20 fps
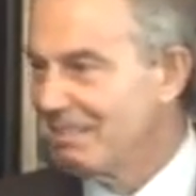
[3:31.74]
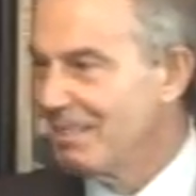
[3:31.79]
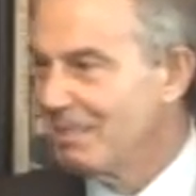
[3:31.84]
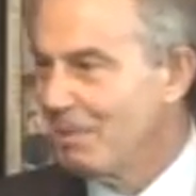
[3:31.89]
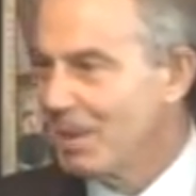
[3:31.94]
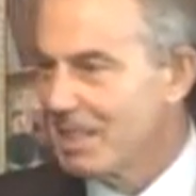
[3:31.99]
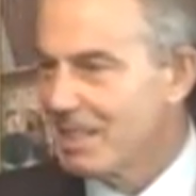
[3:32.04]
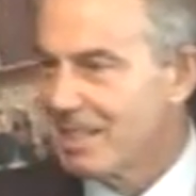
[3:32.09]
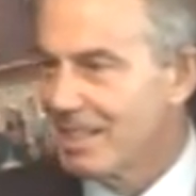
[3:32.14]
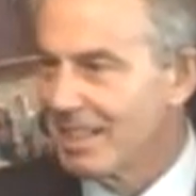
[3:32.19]

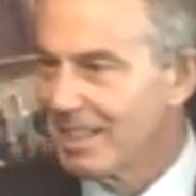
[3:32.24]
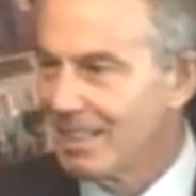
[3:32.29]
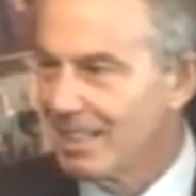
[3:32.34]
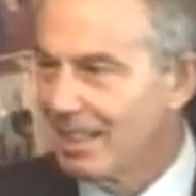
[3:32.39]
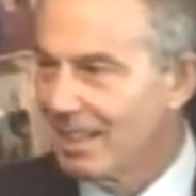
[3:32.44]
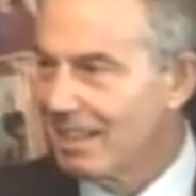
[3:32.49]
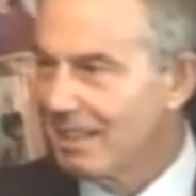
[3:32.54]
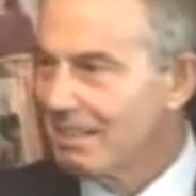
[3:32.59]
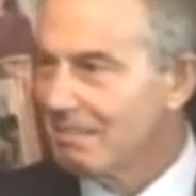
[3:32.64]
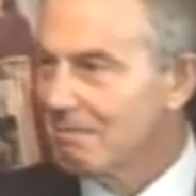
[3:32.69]

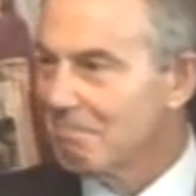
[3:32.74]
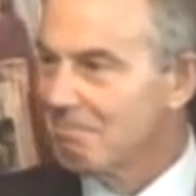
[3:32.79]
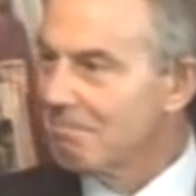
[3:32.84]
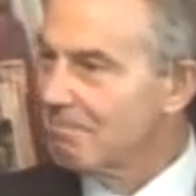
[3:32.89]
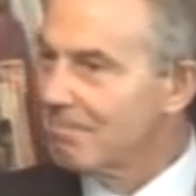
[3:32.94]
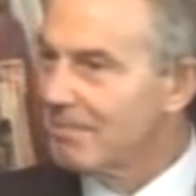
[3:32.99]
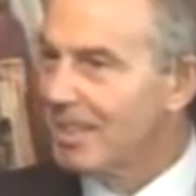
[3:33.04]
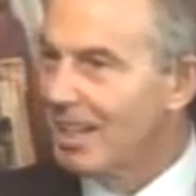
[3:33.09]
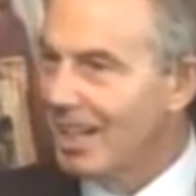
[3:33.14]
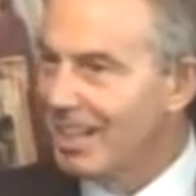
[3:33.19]
immensely
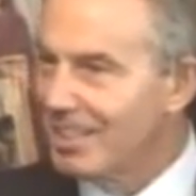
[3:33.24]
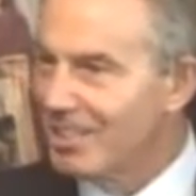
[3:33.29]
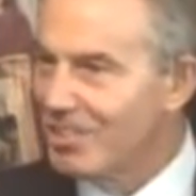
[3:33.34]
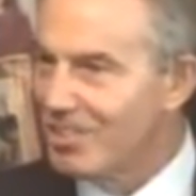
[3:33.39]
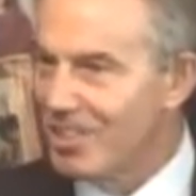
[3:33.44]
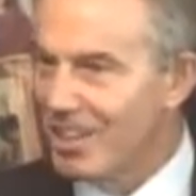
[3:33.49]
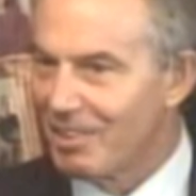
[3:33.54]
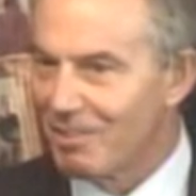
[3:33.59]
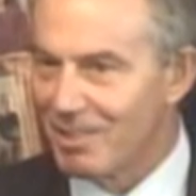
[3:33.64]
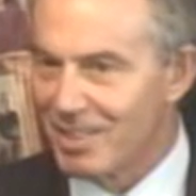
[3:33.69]
kind and
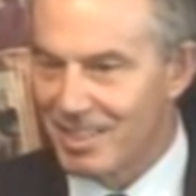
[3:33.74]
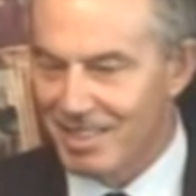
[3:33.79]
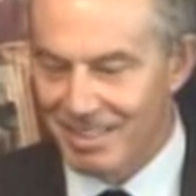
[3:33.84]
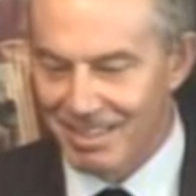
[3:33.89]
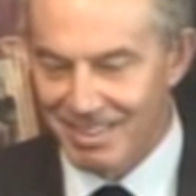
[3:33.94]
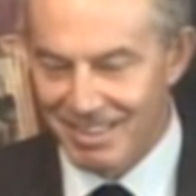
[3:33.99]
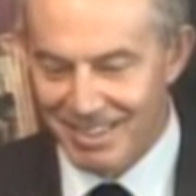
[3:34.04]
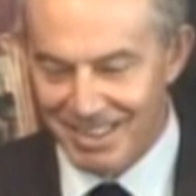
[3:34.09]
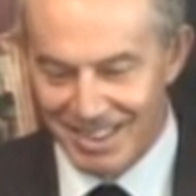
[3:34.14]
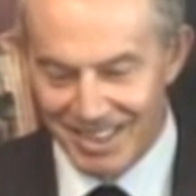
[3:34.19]
generous
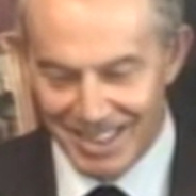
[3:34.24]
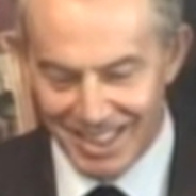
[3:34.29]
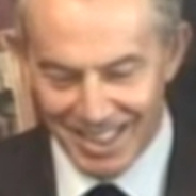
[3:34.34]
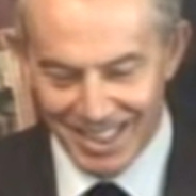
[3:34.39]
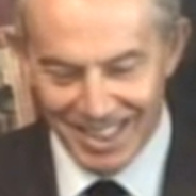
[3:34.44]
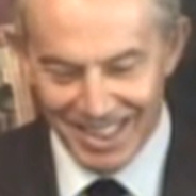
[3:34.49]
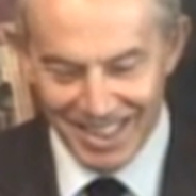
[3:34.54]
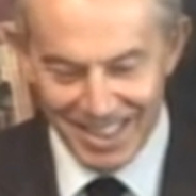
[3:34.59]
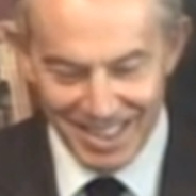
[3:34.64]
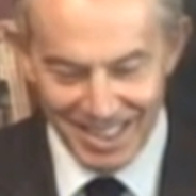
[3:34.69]

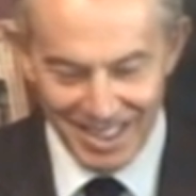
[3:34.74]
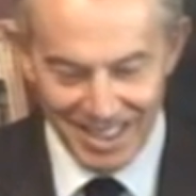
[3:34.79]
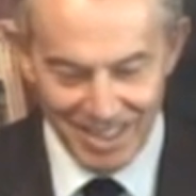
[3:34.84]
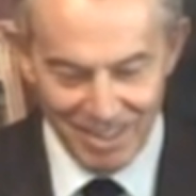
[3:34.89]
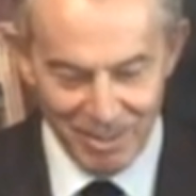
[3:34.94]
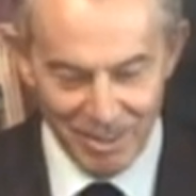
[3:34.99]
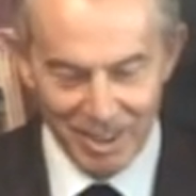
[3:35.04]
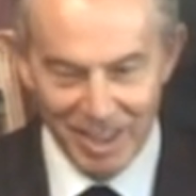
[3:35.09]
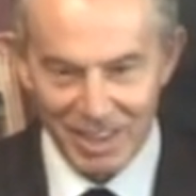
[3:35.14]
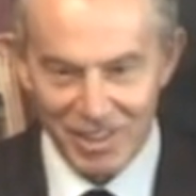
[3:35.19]

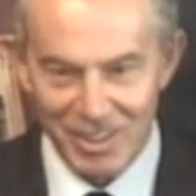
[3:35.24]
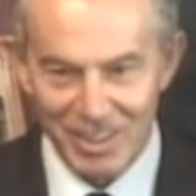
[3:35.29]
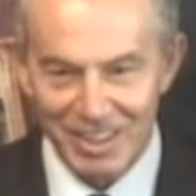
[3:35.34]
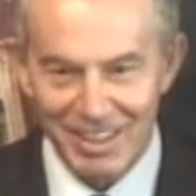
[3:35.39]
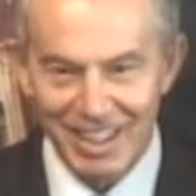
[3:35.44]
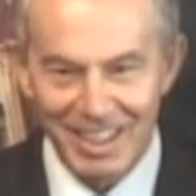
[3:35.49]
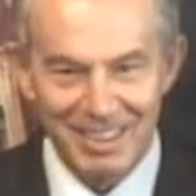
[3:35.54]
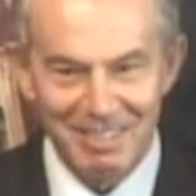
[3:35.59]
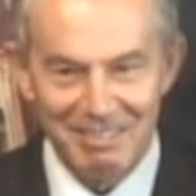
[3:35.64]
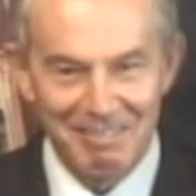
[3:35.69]
introduction.
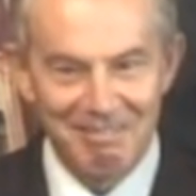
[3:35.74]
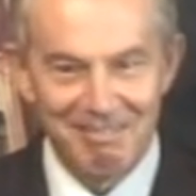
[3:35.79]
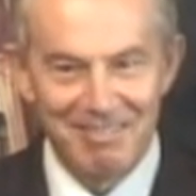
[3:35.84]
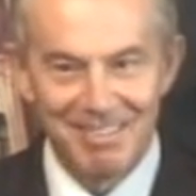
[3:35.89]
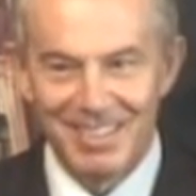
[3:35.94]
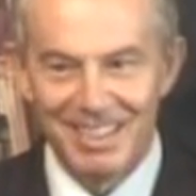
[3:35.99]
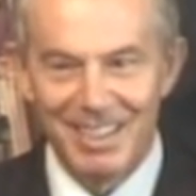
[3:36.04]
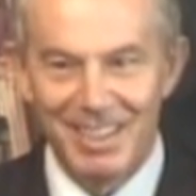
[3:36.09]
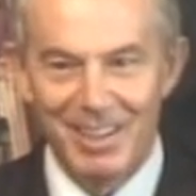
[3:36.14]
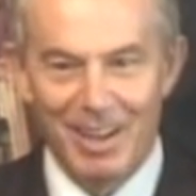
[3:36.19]
And
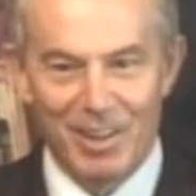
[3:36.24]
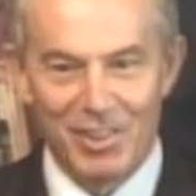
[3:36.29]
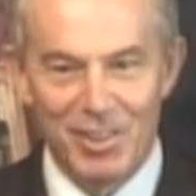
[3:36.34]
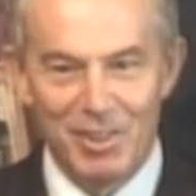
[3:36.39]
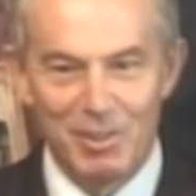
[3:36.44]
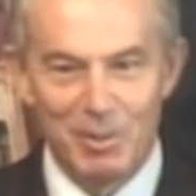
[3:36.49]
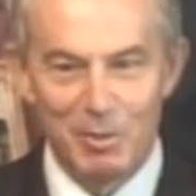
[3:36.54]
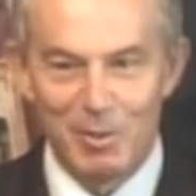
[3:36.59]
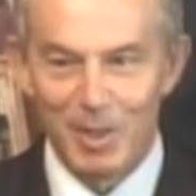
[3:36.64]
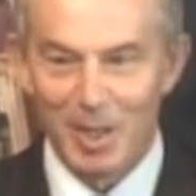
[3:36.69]

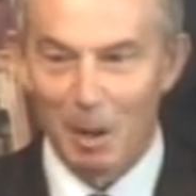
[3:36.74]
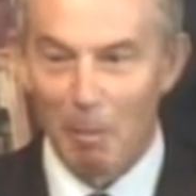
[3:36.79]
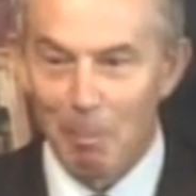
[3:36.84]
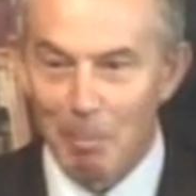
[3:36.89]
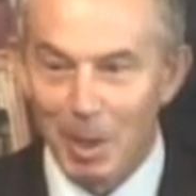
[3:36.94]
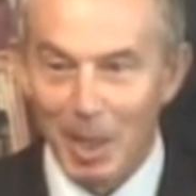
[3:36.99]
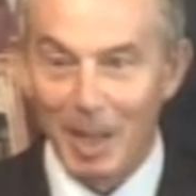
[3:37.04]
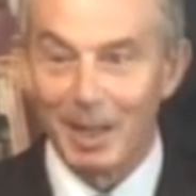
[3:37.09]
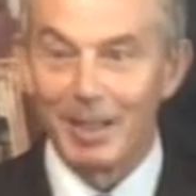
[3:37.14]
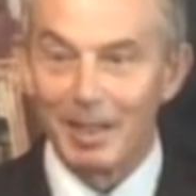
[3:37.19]
actually, she was going to
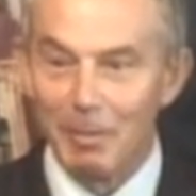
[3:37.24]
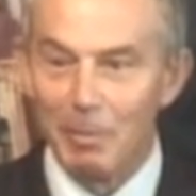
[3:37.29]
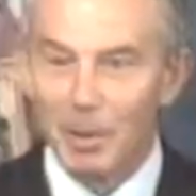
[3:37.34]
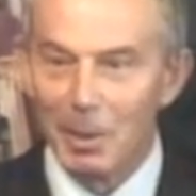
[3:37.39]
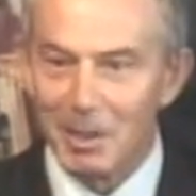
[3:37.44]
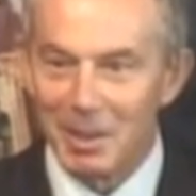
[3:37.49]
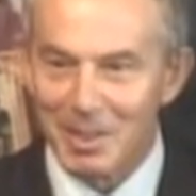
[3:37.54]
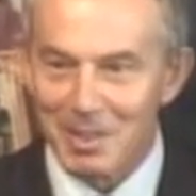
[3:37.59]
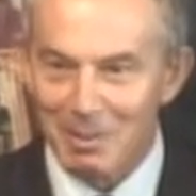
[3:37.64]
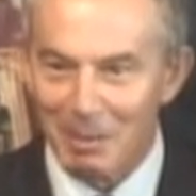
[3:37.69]
plug the
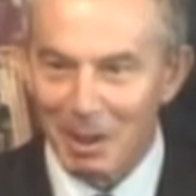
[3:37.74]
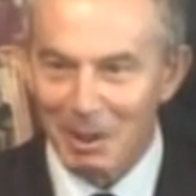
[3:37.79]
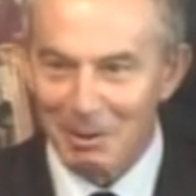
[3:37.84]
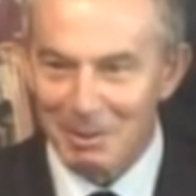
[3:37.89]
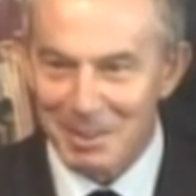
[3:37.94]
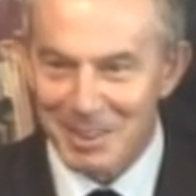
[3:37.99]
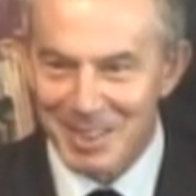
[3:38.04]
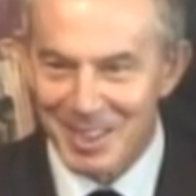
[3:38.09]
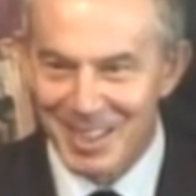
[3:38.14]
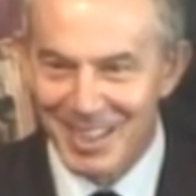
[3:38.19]
book as well,
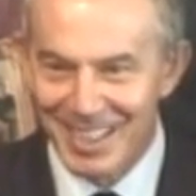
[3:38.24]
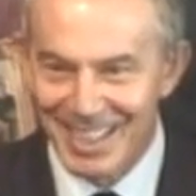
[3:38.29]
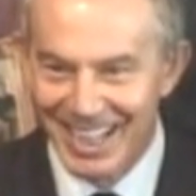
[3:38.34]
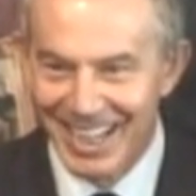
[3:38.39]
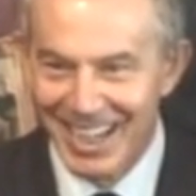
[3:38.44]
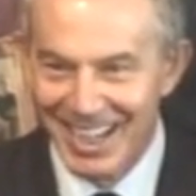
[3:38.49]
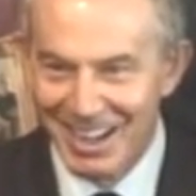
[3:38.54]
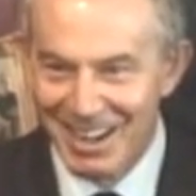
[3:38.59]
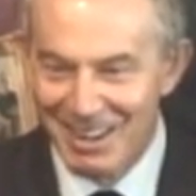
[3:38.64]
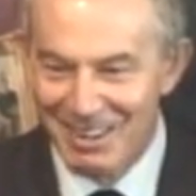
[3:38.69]
which is
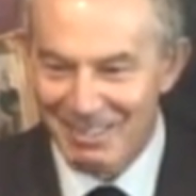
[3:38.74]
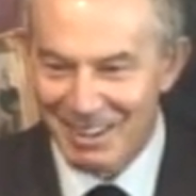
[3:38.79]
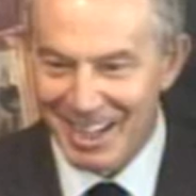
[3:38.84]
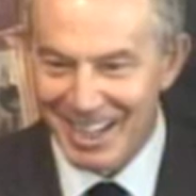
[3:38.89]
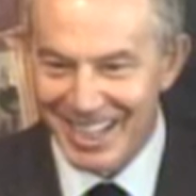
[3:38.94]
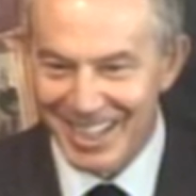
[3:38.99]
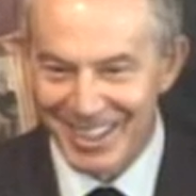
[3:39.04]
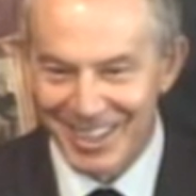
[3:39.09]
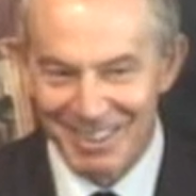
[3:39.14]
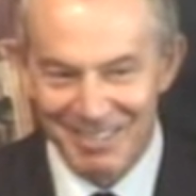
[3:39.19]

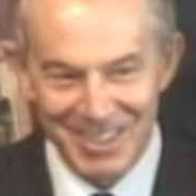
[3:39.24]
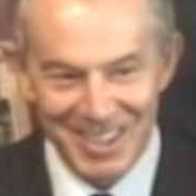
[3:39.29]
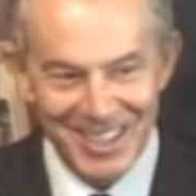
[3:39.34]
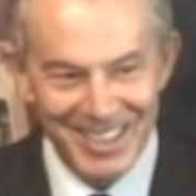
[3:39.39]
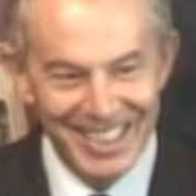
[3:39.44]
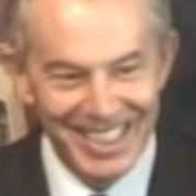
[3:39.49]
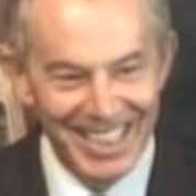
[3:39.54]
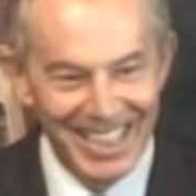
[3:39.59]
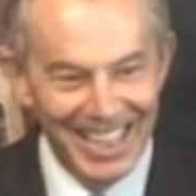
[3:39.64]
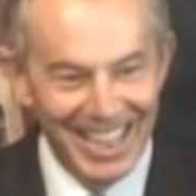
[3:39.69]
very good of you.
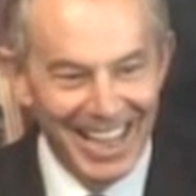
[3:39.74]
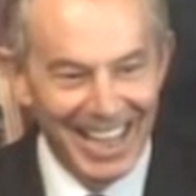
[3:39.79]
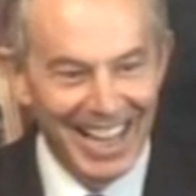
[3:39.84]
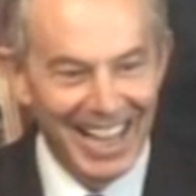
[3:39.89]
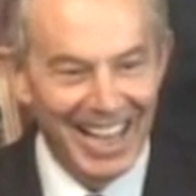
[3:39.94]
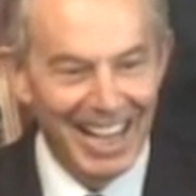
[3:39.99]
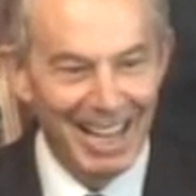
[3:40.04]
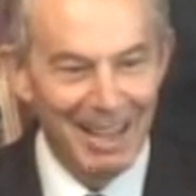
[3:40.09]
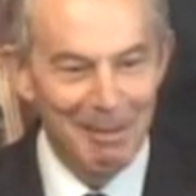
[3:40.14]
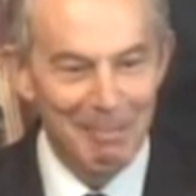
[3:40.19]

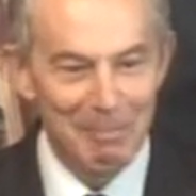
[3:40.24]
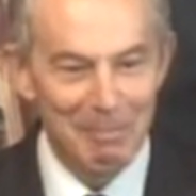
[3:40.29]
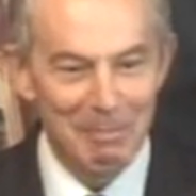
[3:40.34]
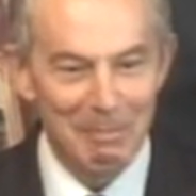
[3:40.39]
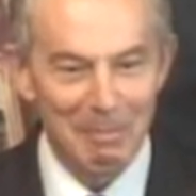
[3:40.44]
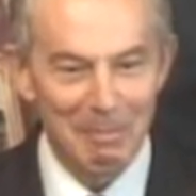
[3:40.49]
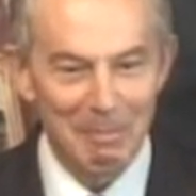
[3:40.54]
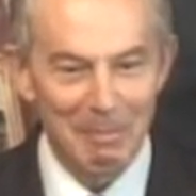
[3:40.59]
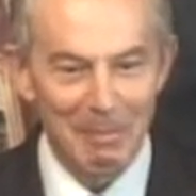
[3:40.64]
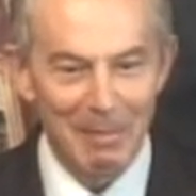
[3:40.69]
And
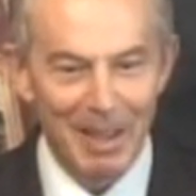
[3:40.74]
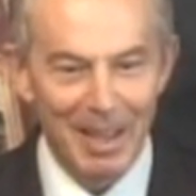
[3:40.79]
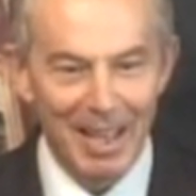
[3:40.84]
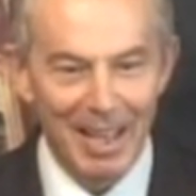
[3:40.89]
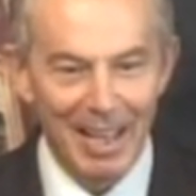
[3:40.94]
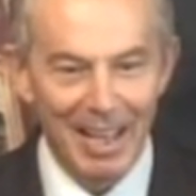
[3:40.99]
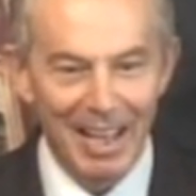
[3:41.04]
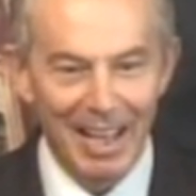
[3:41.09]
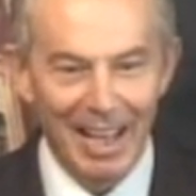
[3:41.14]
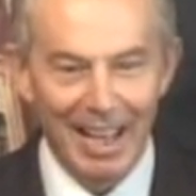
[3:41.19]

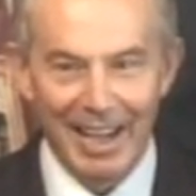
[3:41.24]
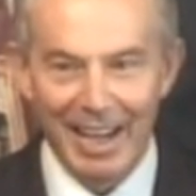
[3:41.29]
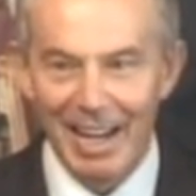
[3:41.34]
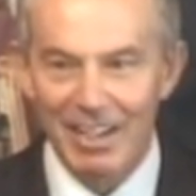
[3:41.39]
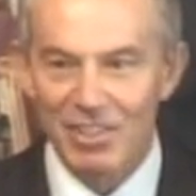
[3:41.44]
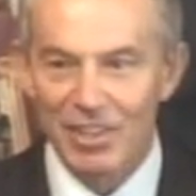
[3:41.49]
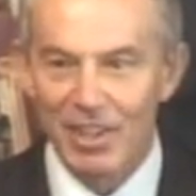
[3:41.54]
I actually